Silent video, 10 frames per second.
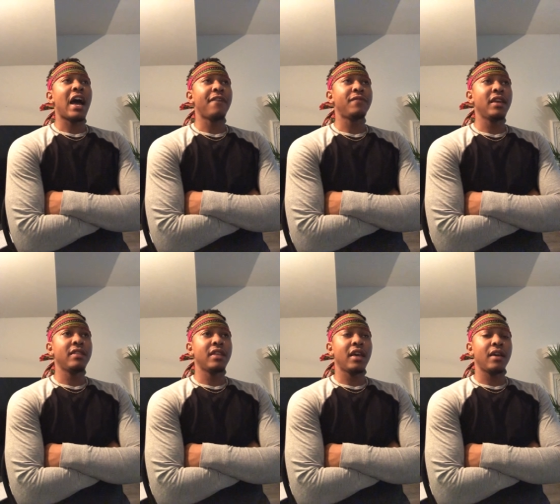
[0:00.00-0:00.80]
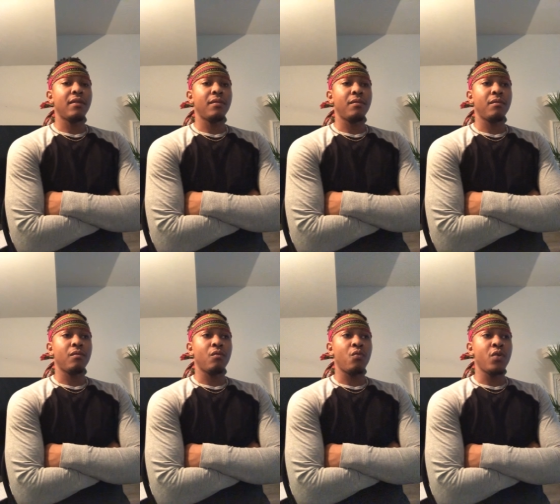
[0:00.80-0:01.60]
I think that
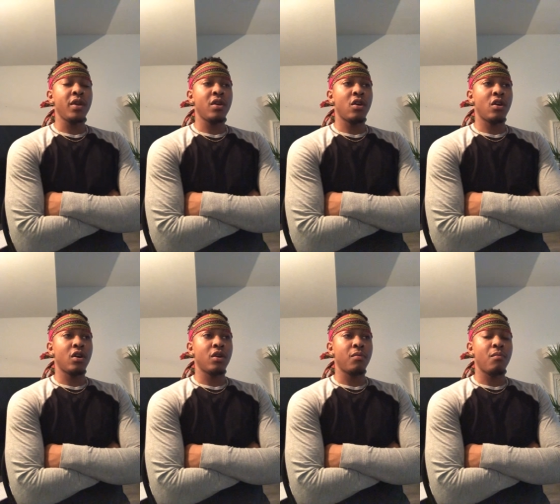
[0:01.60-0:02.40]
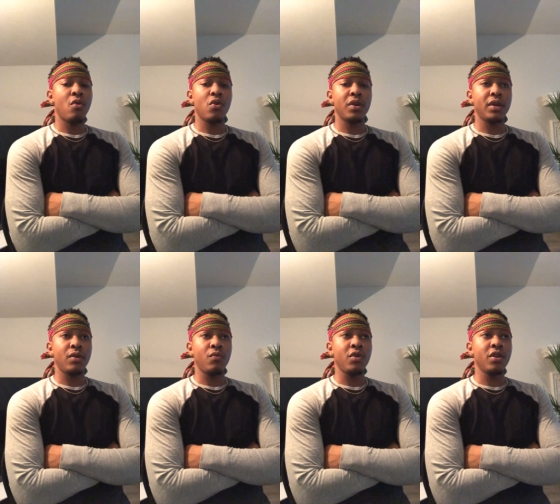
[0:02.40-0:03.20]
we are more
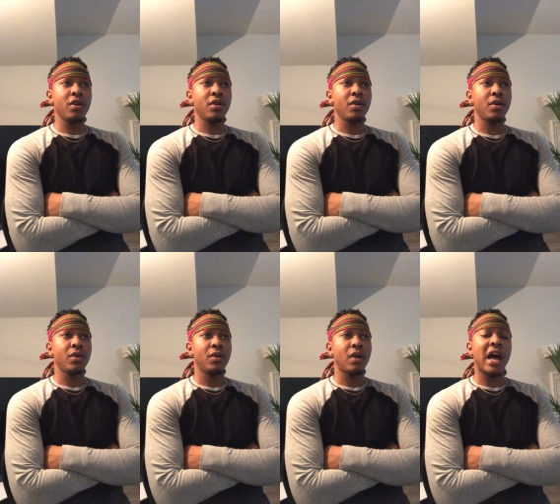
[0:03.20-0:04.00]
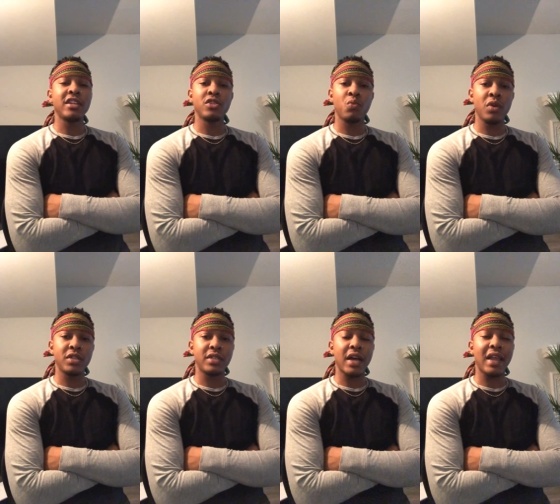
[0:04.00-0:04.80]
we're I just
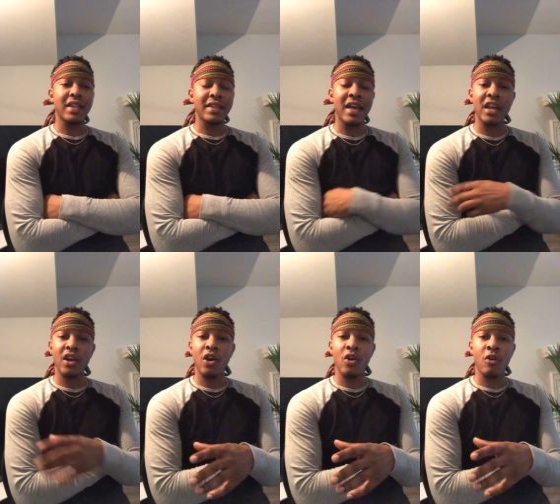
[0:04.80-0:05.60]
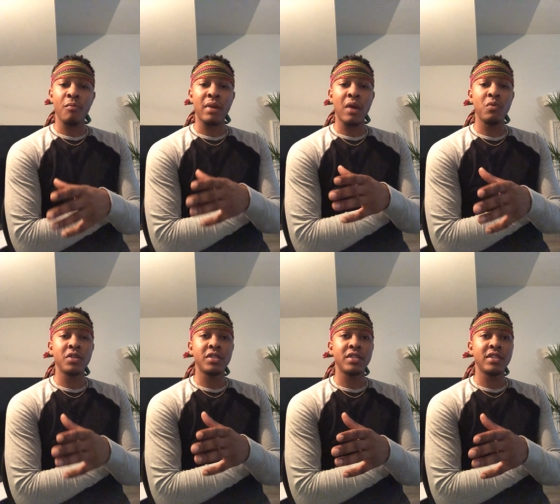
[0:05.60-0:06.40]
wish not all, but I
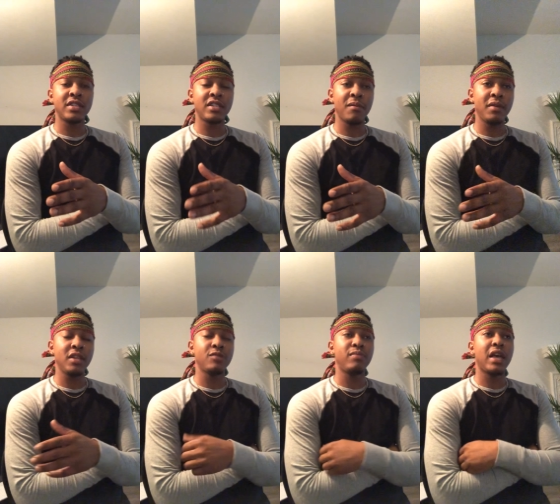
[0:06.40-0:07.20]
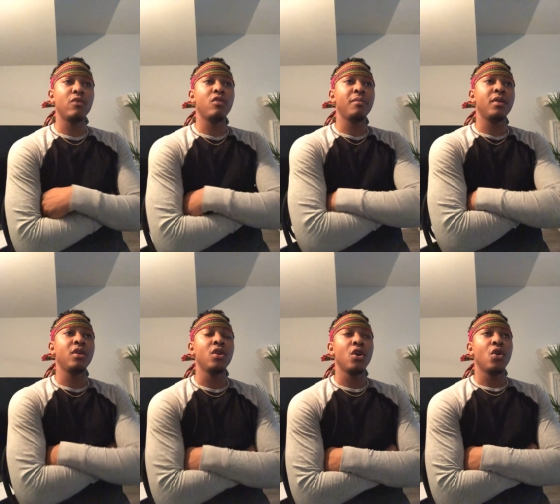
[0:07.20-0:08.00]
wish some of these black women
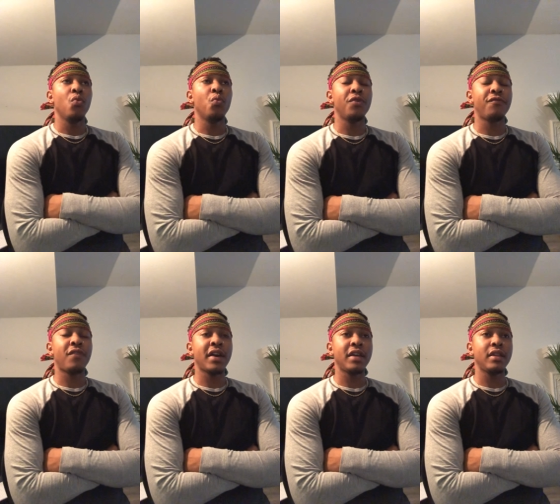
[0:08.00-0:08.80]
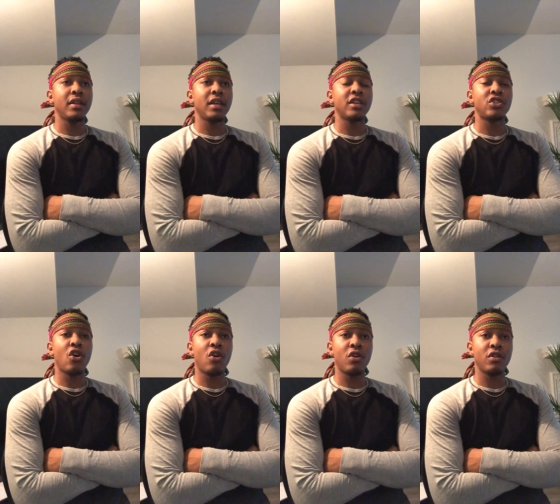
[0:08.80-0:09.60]
would fight as
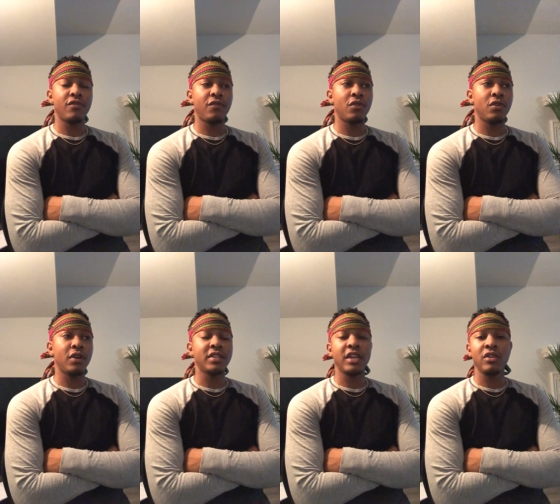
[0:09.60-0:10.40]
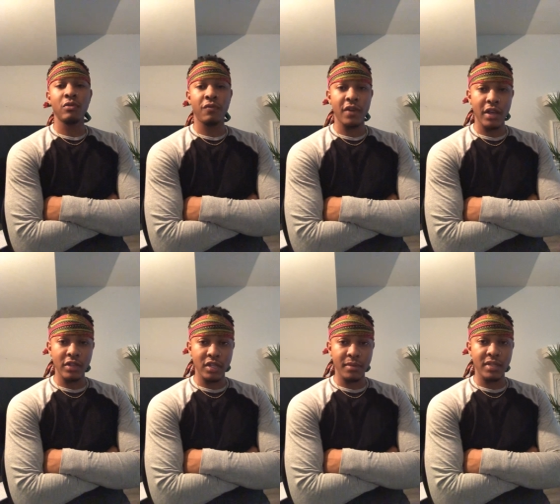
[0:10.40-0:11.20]
hard for as they do for
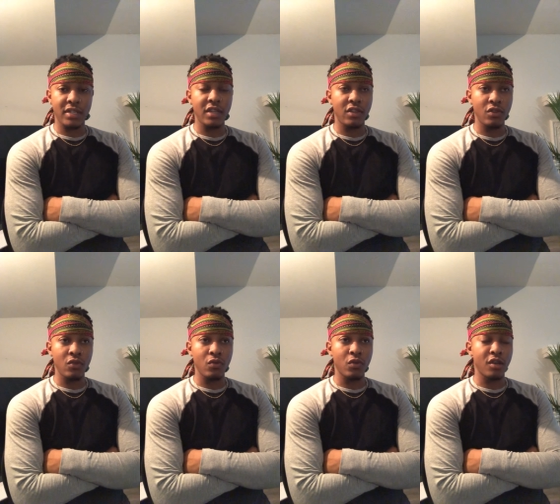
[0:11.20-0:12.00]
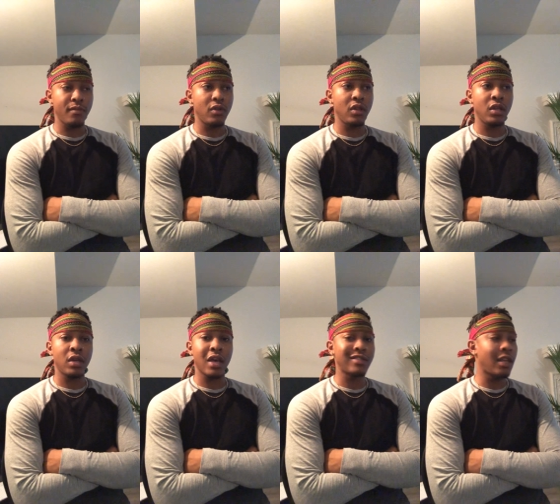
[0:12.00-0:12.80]
LGBTQ community
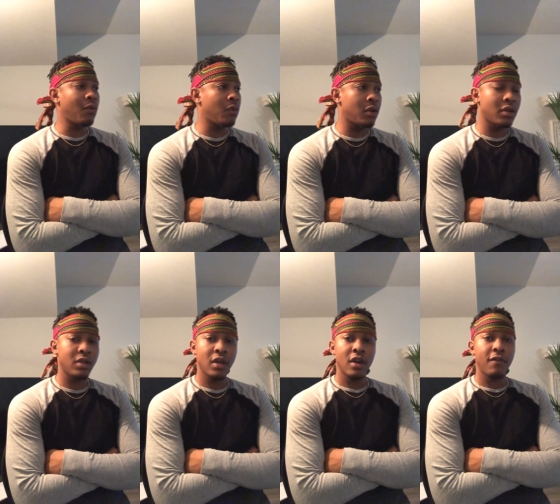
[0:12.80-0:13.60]
as they would